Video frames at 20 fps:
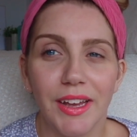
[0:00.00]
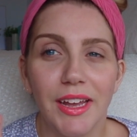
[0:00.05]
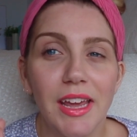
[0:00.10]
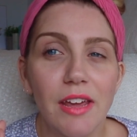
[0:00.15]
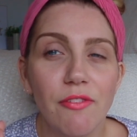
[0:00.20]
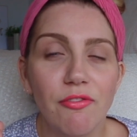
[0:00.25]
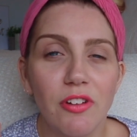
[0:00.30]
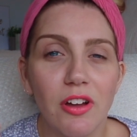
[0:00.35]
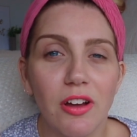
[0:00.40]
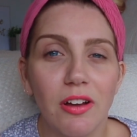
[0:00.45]

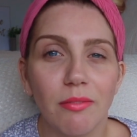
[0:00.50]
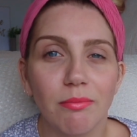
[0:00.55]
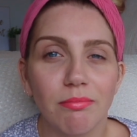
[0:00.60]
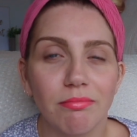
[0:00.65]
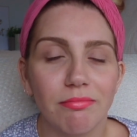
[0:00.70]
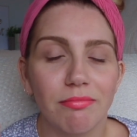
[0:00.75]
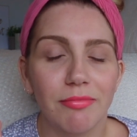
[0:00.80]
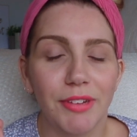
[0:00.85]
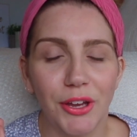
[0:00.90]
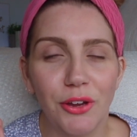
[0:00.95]
If not,
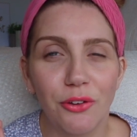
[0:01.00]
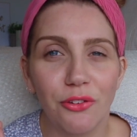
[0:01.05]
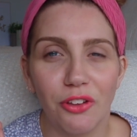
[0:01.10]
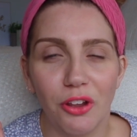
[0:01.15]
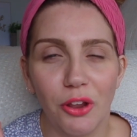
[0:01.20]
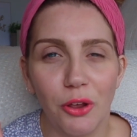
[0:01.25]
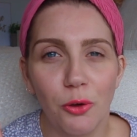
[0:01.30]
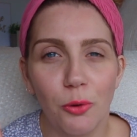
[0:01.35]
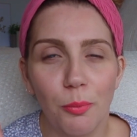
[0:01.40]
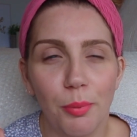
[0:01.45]
use
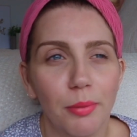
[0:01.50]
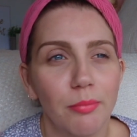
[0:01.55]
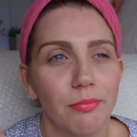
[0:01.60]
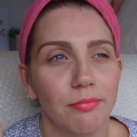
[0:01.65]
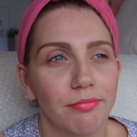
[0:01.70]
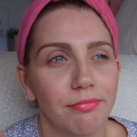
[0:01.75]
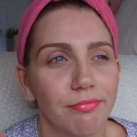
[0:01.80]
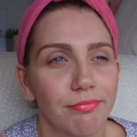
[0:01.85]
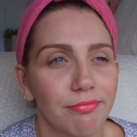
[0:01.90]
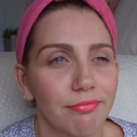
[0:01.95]
lube.
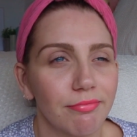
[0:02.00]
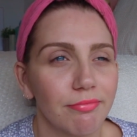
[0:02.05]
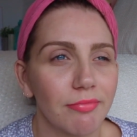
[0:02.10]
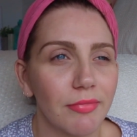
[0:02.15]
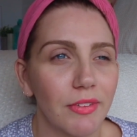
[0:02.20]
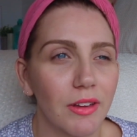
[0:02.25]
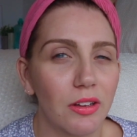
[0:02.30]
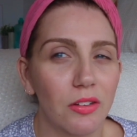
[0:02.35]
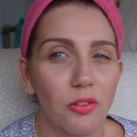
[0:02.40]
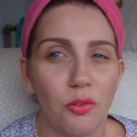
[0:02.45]

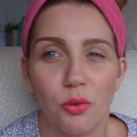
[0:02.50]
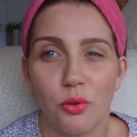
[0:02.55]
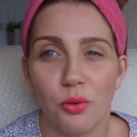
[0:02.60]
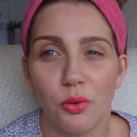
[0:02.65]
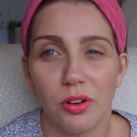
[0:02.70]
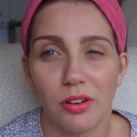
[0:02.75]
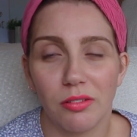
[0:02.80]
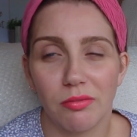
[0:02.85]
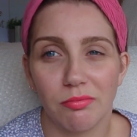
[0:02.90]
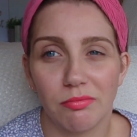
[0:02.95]

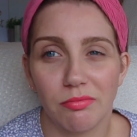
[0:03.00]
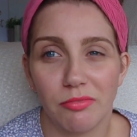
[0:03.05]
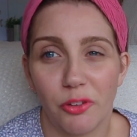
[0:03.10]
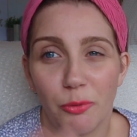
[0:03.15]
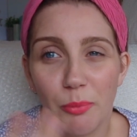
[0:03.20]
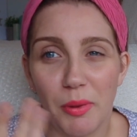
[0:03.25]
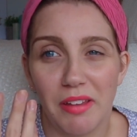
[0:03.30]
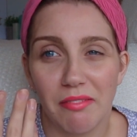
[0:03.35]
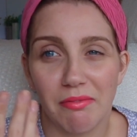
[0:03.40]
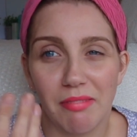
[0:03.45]
Or
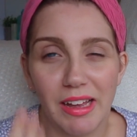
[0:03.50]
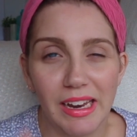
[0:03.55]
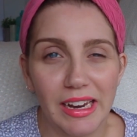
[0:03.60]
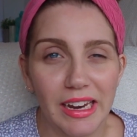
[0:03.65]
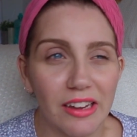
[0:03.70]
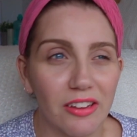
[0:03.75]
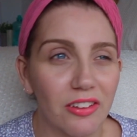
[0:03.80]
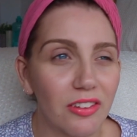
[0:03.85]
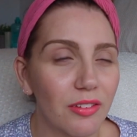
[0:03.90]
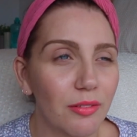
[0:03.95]
spit, I
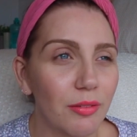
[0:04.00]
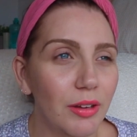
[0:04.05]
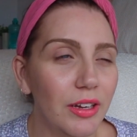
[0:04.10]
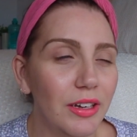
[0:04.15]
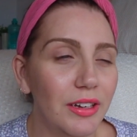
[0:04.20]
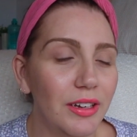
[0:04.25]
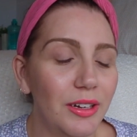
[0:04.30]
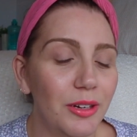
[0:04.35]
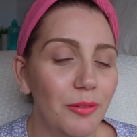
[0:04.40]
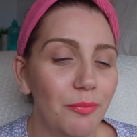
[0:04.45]
guess.
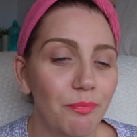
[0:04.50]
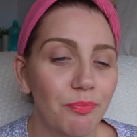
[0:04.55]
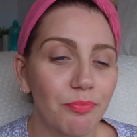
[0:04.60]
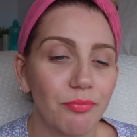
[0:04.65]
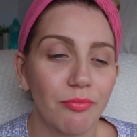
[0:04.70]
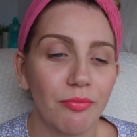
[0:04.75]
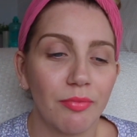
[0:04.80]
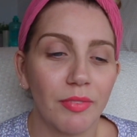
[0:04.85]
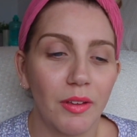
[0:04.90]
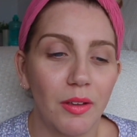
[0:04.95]

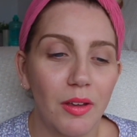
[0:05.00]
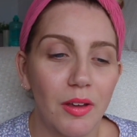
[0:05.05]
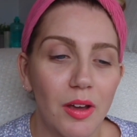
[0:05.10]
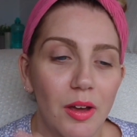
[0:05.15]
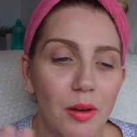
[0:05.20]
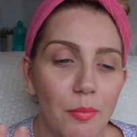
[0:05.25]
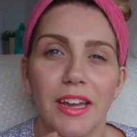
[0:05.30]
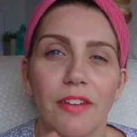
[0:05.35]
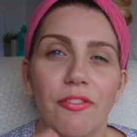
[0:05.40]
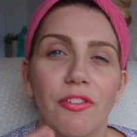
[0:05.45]

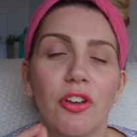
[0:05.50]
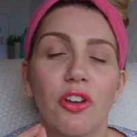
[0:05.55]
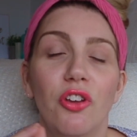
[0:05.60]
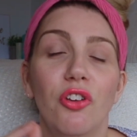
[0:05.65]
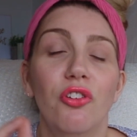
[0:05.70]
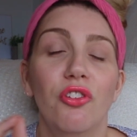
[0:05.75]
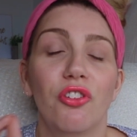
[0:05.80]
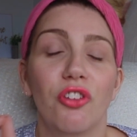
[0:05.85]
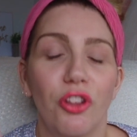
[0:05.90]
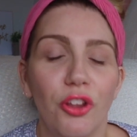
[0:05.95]
If you
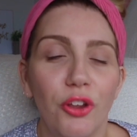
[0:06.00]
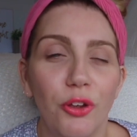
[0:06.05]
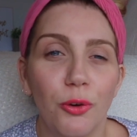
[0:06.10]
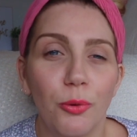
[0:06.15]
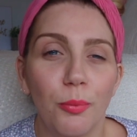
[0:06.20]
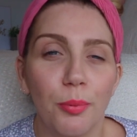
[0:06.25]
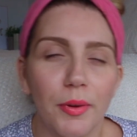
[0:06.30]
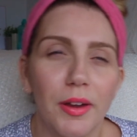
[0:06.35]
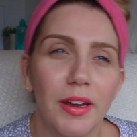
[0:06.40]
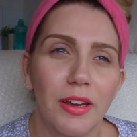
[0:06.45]
use
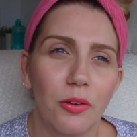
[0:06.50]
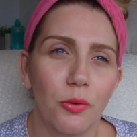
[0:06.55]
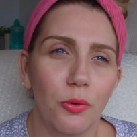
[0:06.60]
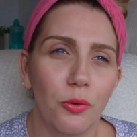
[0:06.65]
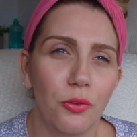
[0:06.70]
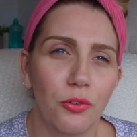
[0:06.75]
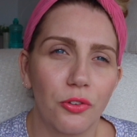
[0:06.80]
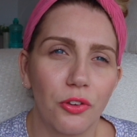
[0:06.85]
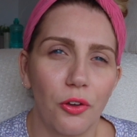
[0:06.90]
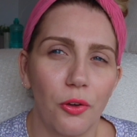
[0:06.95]
lube and you
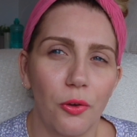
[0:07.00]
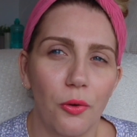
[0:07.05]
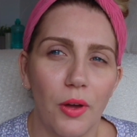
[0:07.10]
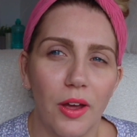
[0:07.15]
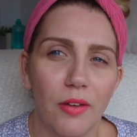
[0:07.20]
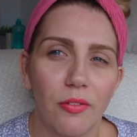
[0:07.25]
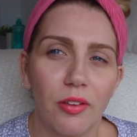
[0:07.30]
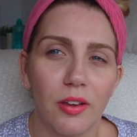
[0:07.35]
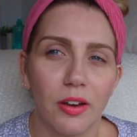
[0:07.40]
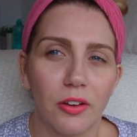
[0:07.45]
also
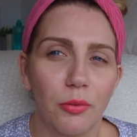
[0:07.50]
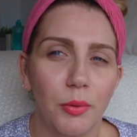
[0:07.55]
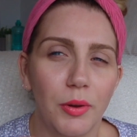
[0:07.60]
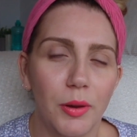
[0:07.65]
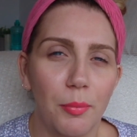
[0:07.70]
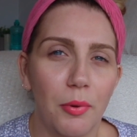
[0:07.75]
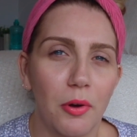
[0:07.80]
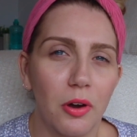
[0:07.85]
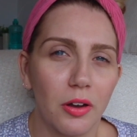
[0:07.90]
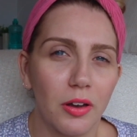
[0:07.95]
have sex with
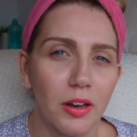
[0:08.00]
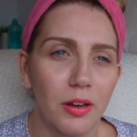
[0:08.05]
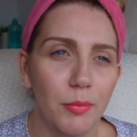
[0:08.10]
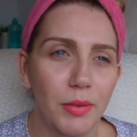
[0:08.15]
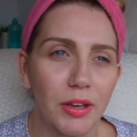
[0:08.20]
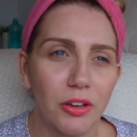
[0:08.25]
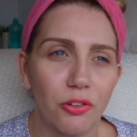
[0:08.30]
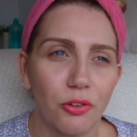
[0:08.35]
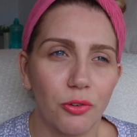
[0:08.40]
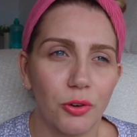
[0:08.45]
a partner,
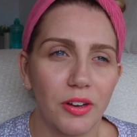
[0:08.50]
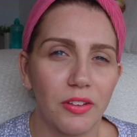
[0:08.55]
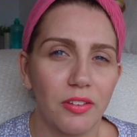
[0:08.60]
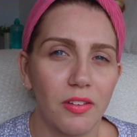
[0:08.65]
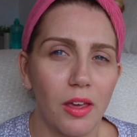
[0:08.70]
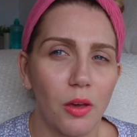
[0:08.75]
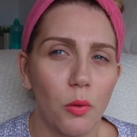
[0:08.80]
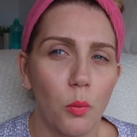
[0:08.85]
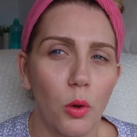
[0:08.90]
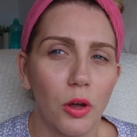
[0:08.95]
make sure it's
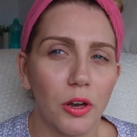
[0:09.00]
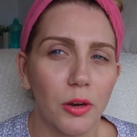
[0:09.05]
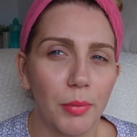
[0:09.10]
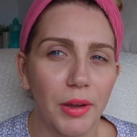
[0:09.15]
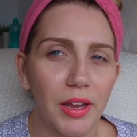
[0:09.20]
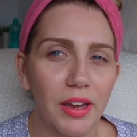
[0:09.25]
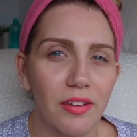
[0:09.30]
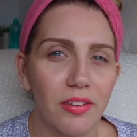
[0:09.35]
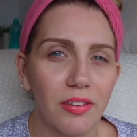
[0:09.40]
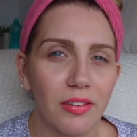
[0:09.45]
like
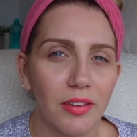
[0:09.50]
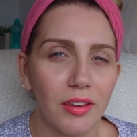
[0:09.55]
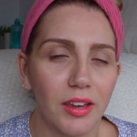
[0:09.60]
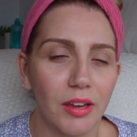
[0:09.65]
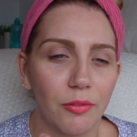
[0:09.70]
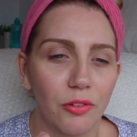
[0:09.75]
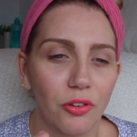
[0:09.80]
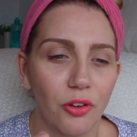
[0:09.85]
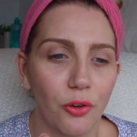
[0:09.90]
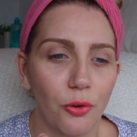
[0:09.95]
water-based,
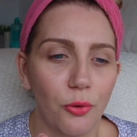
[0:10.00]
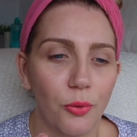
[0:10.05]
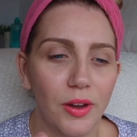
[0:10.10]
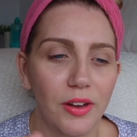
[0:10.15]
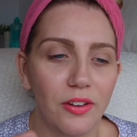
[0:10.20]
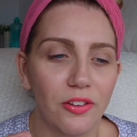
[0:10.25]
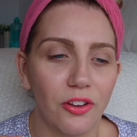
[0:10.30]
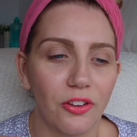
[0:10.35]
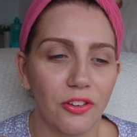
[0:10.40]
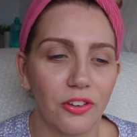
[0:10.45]
so
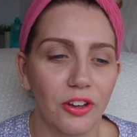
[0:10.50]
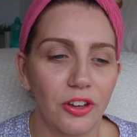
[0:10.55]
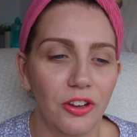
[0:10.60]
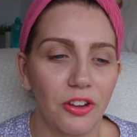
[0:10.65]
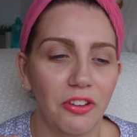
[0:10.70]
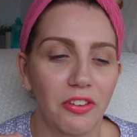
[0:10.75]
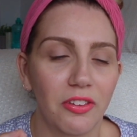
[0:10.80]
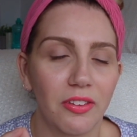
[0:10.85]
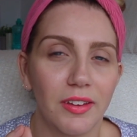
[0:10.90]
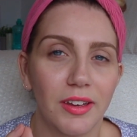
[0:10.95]
it
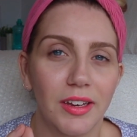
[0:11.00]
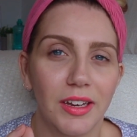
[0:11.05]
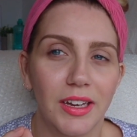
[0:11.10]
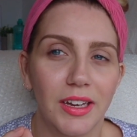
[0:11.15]
doesn't